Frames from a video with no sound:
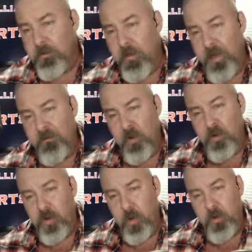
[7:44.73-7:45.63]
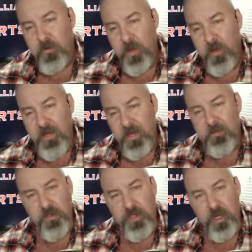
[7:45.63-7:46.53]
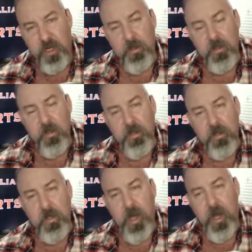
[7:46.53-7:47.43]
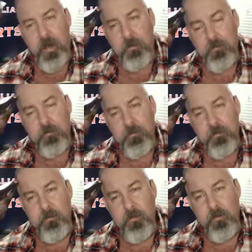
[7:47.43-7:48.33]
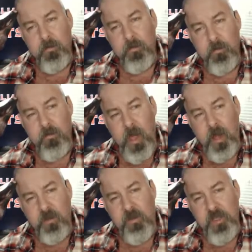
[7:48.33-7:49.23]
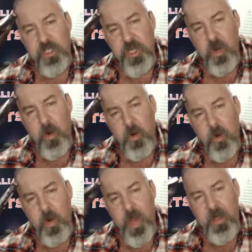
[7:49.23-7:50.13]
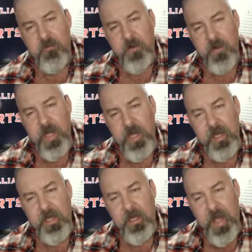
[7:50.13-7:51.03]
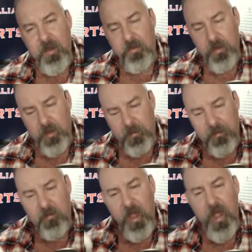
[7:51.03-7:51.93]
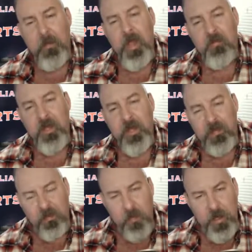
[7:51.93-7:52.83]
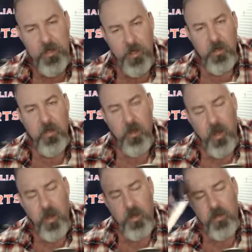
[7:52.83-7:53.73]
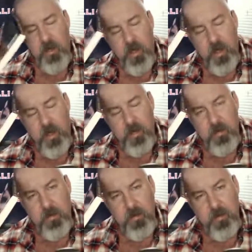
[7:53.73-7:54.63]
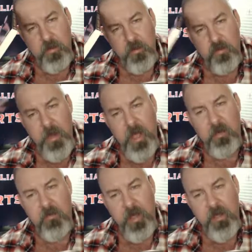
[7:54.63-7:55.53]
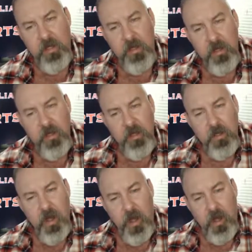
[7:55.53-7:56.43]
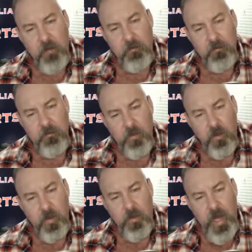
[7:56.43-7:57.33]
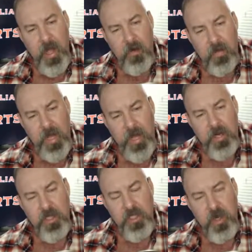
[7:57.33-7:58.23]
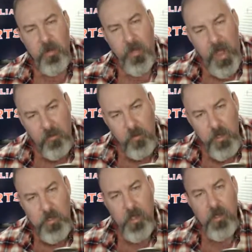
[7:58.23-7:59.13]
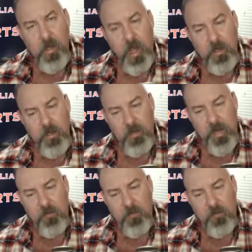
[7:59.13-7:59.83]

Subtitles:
my vocal cords off. That's for sure. I hosted this show every day last week at this time, every day this week on Newsmax. I did Will Cow and Hannity's show last week. I did